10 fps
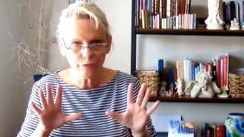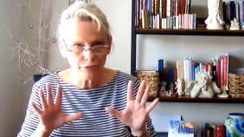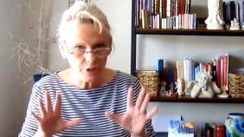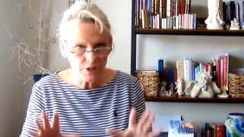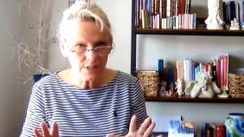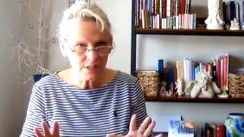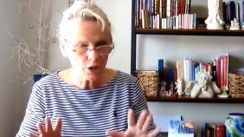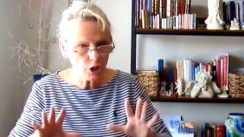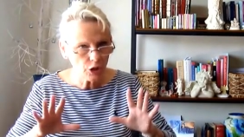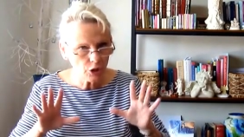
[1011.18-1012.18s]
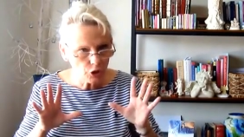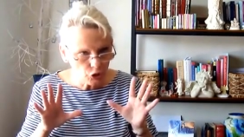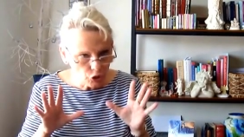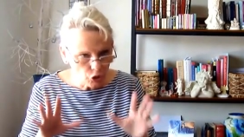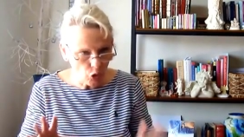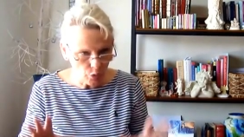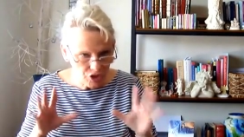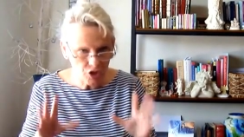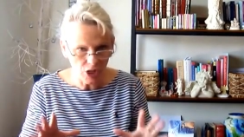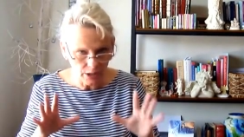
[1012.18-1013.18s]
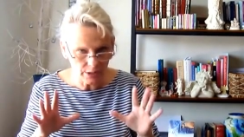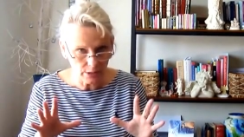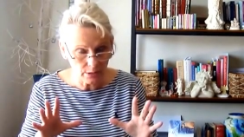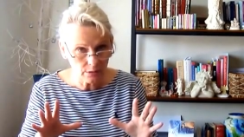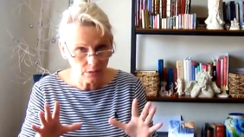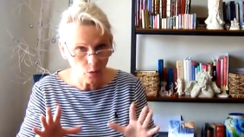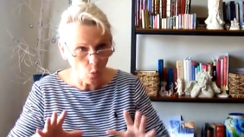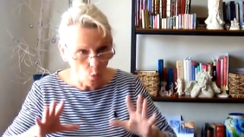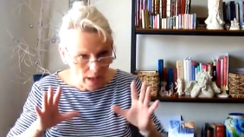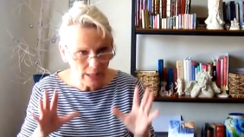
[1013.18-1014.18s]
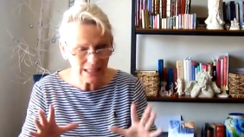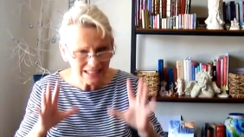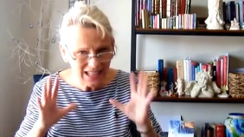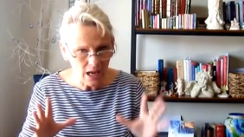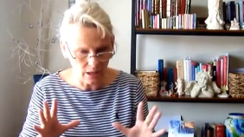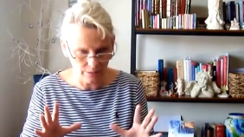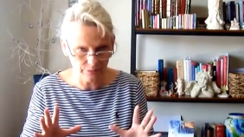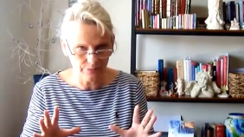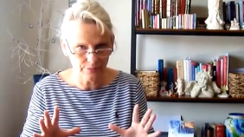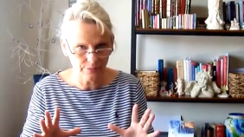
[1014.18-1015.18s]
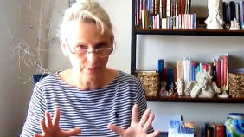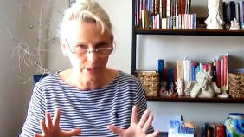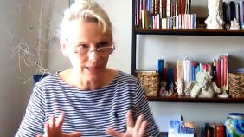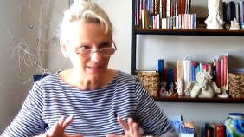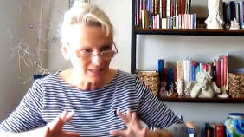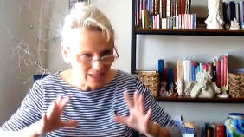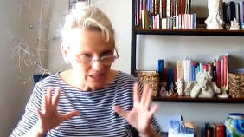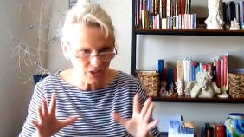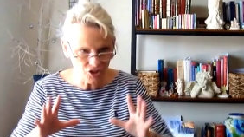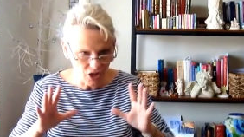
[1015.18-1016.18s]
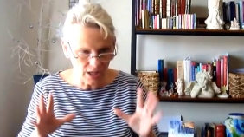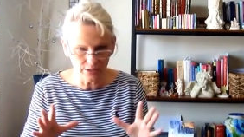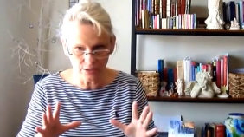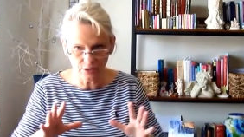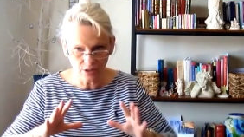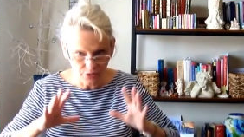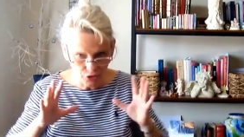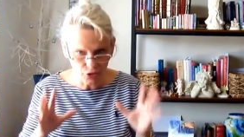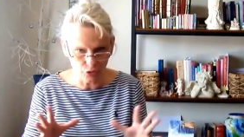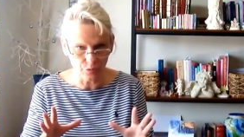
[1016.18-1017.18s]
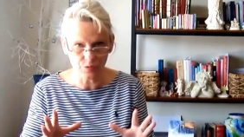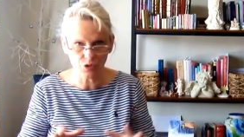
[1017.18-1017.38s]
First, know each other well enough and tell each other the truth.